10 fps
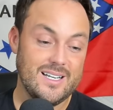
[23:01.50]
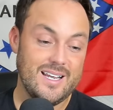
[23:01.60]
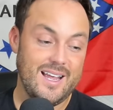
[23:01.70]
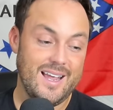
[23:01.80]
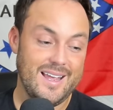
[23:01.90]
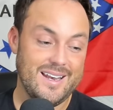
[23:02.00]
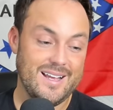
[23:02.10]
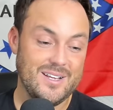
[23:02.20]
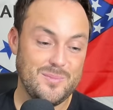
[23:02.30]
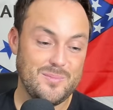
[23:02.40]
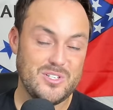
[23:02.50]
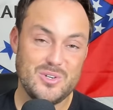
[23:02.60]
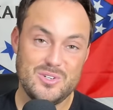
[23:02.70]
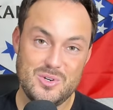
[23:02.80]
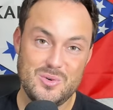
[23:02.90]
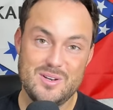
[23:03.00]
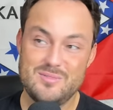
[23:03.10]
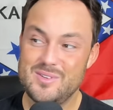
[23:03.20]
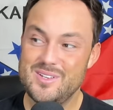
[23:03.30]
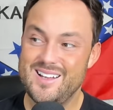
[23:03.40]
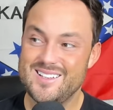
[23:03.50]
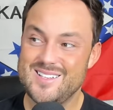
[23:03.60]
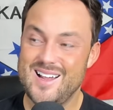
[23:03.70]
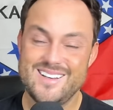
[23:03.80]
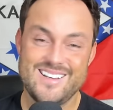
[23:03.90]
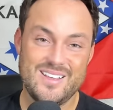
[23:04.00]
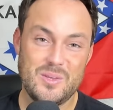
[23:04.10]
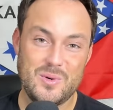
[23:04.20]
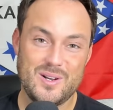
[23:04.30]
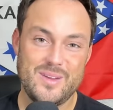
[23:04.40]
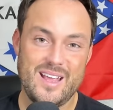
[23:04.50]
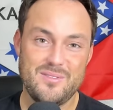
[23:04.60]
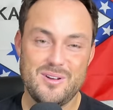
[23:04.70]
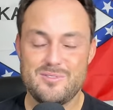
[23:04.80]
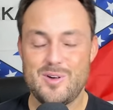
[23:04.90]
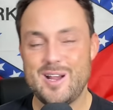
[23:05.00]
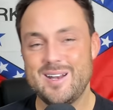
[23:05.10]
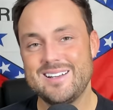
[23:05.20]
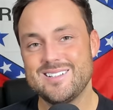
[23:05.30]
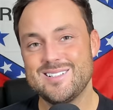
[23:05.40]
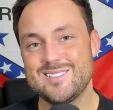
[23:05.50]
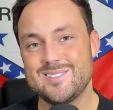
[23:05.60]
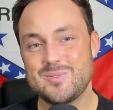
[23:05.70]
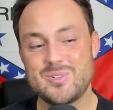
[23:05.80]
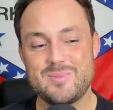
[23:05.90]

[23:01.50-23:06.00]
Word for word: and uh, be sure to tune in for the uh, signing day that we're going to be having on Friday because we're going to